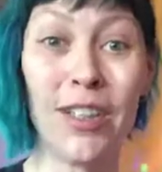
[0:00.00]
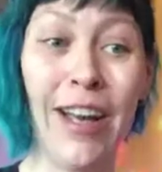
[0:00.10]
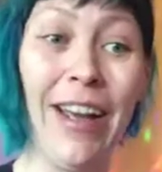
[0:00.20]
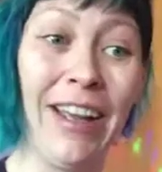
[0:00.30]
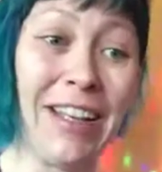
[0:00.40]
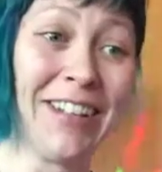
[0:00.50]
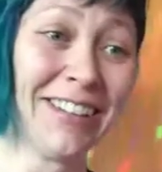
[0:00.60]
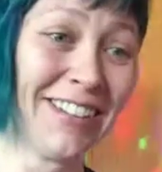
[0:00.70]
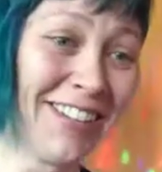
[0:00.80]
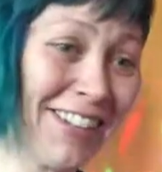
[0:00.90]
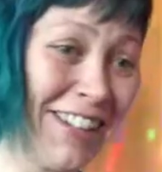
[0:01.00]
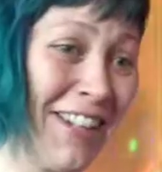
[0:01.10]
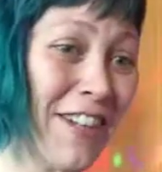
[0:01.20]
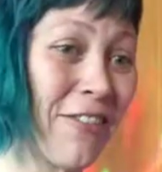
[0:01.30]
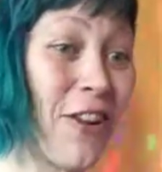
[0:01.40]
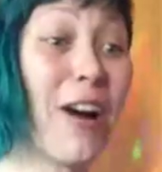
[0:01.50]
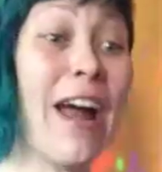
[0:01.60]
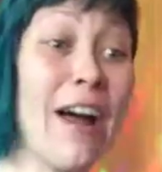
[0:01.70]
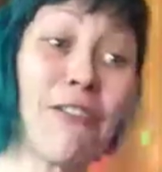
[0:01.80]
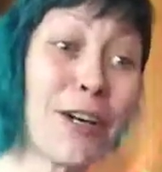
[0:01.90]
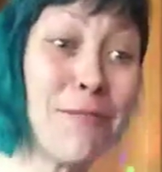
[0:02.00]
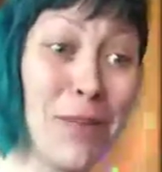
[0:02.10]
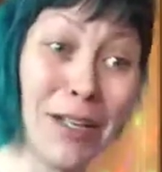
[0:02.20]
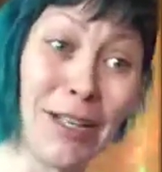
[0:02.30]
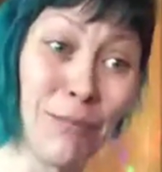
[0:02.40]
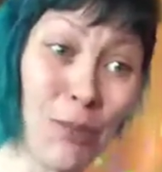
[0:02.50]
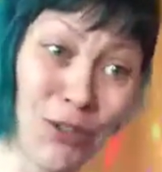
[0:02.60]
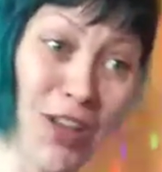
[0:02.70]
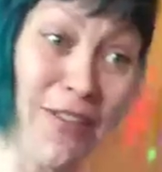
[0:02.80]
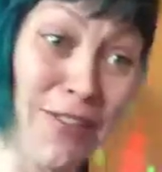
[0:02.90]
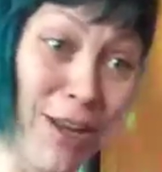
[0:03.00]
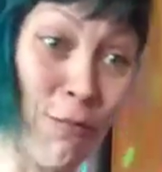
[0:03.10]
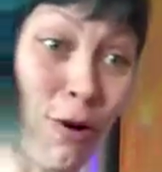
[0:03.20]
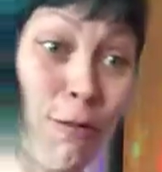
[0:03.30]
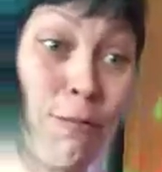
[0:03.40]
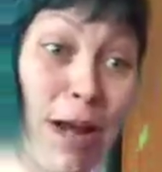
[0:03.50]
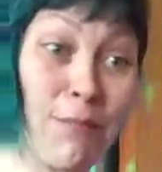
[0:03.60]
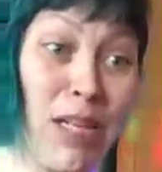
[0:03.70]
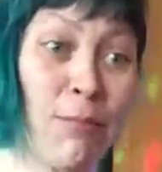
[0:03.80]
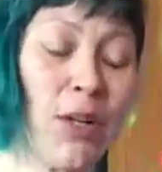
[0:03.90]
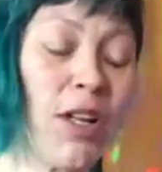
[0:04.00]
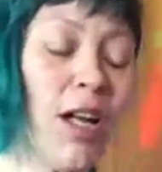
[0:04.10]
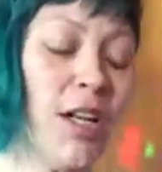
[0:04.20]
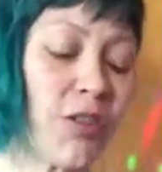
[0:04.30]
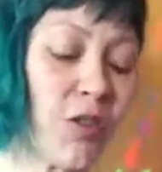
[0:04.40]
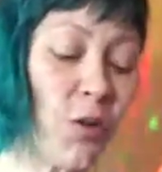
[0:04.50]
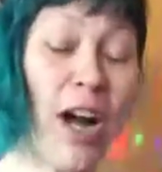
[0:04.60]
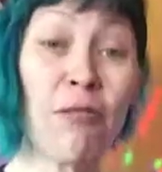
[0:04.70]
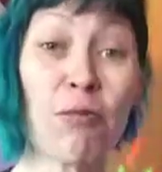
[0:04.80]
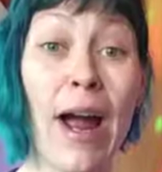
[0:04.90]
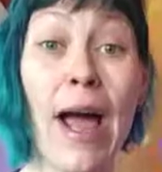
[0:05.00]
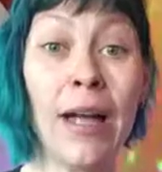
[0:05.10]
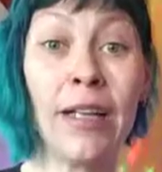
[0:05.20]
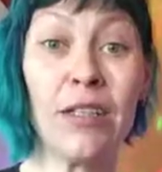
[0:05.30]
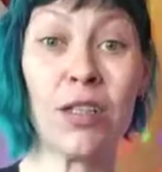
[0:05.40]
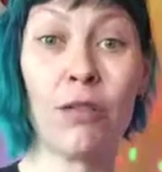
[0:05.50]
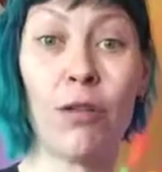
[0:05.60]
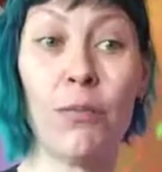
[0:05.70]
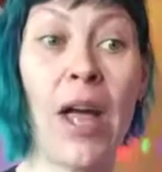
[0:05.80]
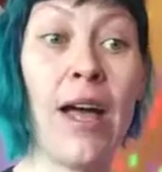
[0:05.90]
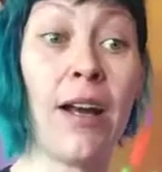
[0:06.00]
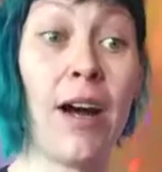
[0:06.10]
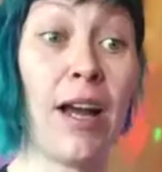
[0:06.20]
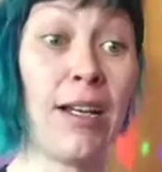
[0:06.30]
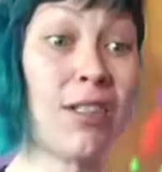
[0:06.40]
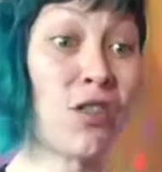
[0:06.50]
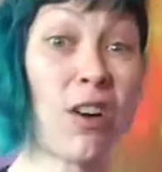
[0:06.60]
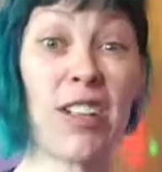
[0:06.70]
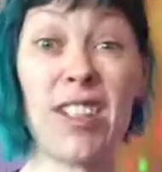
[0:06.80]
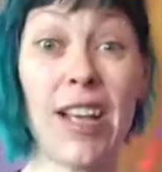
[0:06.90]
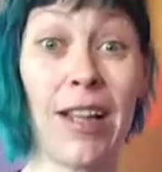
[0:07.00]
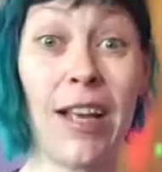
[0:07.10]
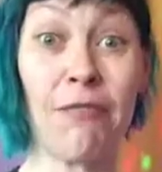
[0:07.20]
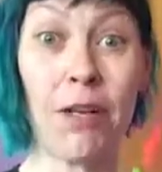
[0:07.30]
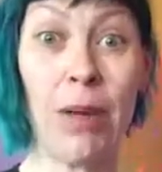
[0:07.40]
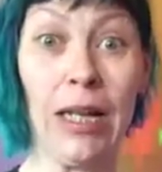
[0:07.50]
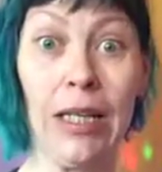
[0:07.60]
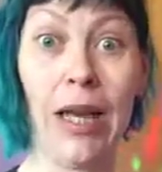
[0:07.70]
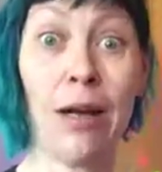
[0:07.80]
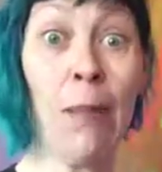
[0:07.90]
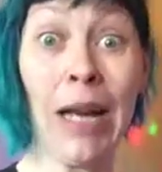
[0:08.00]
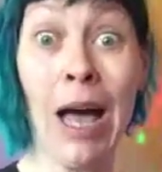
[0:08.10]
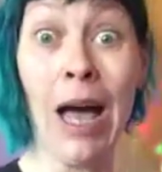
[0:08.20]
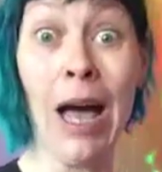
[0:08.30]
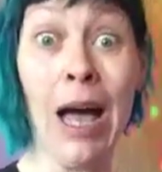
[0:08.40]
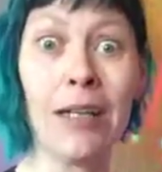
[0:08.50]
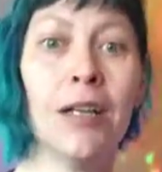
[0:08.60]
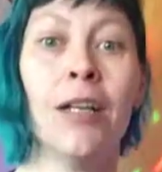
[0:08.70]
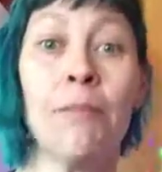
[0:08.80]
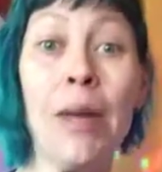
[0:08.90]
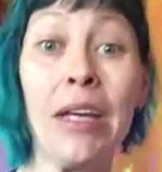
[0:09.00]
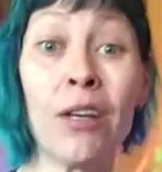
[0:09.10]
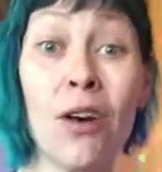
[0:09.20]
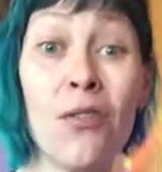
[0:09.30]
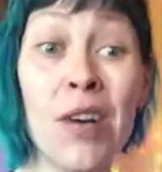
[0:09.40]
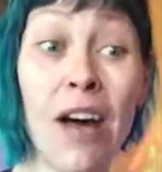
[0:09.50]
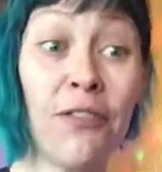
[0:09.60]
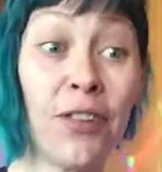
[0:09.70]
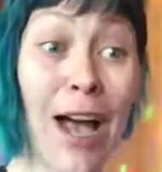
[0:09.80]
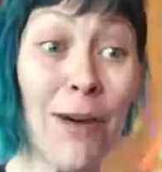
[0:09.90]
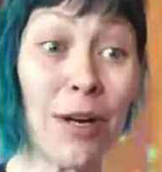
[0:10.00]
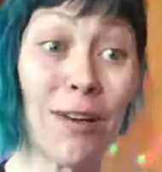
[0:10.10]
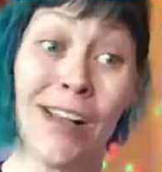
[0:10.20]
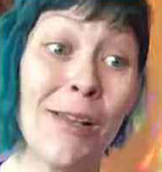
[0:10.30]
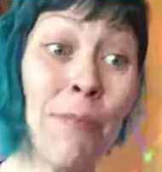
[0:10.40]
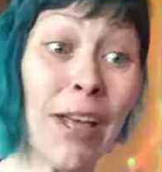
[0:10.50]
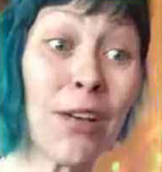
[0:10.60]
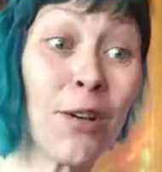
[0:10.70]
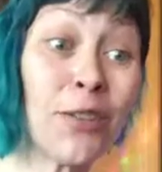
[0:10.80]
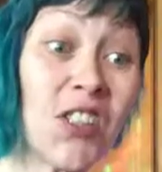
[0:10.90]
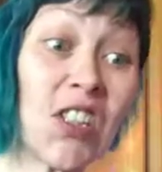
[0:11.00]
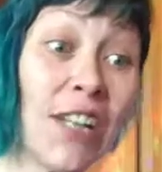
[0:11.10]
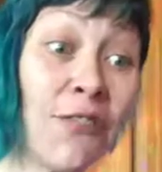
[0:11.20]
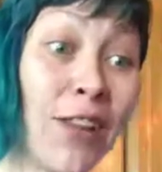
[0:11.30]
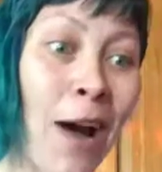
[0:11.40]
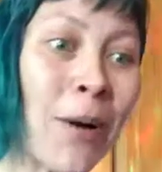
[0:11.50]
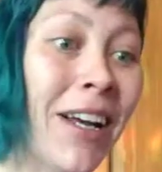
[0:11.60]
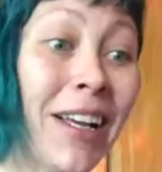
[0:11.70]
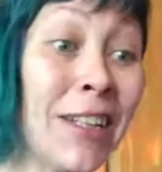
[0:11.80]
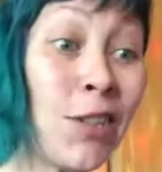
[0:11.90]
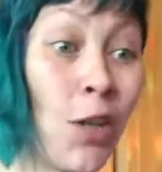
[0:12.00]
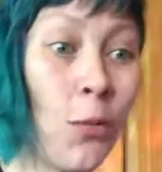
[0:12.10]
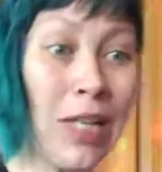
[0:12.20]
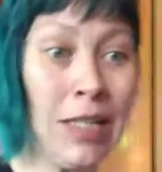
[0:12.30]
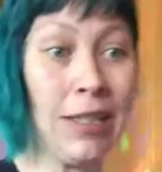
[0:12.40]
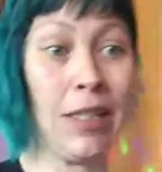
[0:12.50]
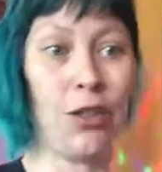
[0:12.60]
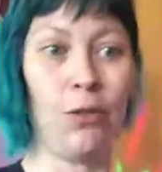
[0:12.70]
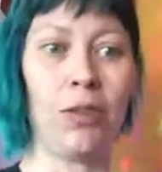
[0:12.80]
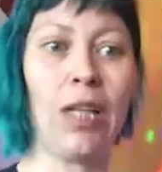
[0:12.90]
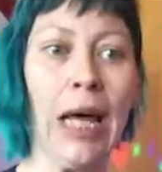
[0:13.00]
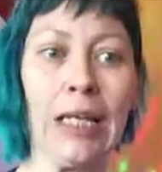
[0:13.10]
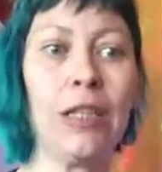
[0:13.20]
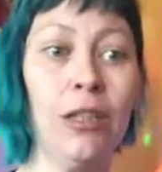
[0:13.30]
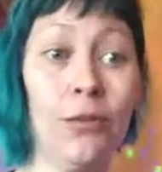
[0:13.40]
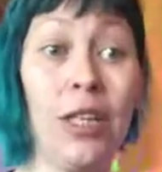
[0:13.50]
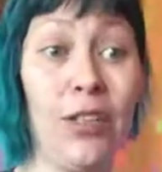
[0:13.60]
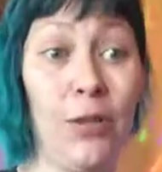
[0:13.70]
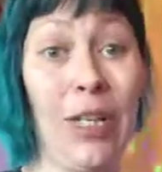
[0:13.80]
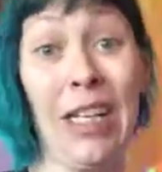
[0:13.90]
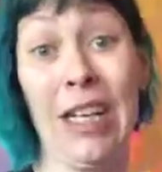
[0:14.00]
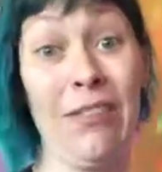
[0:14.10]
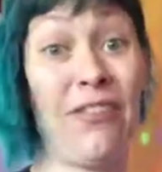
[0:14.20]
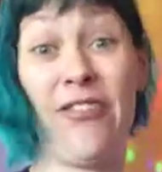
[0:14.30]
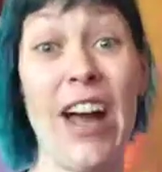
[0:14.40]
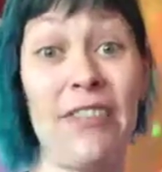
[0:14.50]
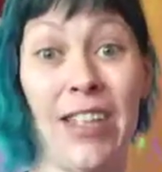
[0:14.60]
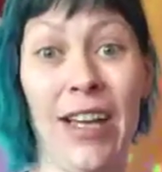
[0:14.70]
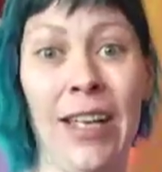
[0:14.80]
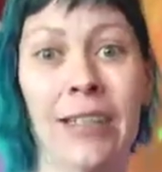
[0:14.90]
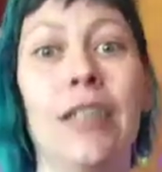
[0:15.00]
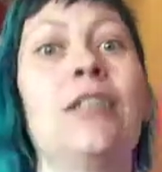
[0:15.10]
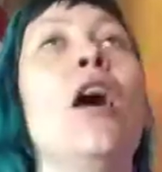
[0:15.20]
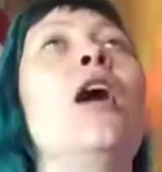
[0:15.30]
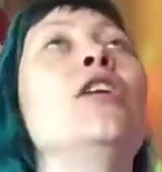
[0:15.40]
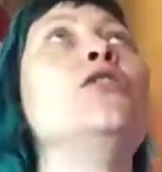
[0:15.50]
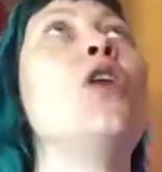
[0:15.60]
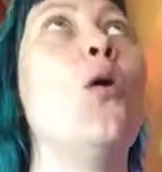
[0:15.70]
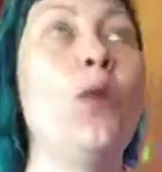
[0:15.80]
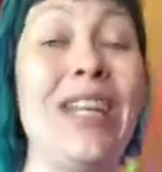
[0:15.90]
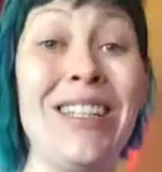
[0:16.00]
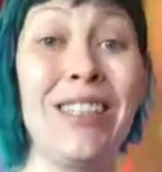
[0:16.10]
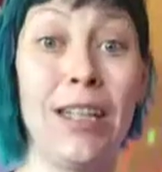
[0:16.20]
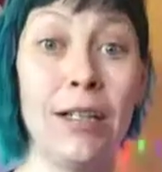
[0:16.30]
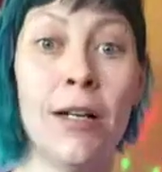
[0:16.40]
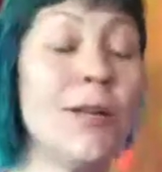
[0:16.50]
Like, for every 1,000,000%, they were my people. So I ran into group and I started to tell everybody, like, oh my God, make your own nut flour, make your own seed flour. It's so easy, dude. Like, you could do it in 5 seconds. It's so easy.